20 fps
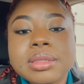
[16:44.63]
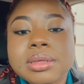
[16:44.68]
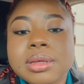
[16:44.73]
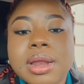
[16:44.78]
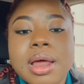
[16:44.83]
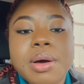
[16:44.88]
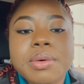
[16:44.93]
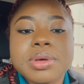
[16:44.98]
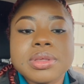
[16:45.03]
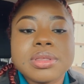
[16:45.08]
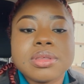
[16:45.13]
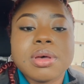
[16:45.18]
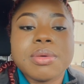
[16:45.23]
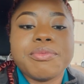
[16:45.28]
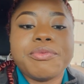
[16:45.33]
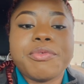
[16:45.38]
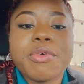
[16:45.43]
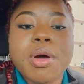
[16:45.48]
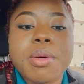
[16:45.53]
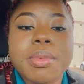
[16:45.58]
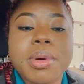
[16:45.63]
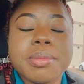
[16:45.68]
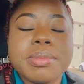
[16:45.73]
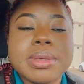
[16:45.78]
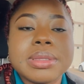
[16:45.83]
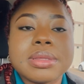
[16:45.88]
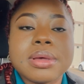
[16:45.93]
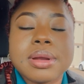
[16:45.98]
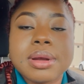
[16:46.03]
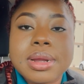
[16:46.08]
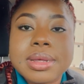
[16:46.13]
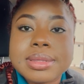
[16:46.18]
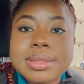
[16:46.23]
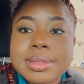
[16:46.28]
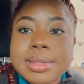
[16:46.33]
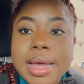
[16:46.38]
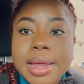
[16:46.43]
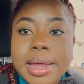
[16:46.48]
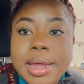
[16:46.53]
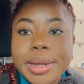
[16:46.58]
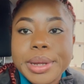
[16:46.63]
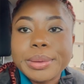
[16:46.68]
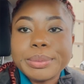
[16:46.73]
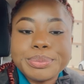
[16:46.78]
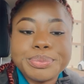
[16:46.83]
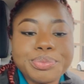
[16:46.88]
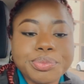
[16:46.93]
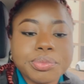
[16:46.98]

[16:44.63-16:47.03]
So that was some form of misunderstanding.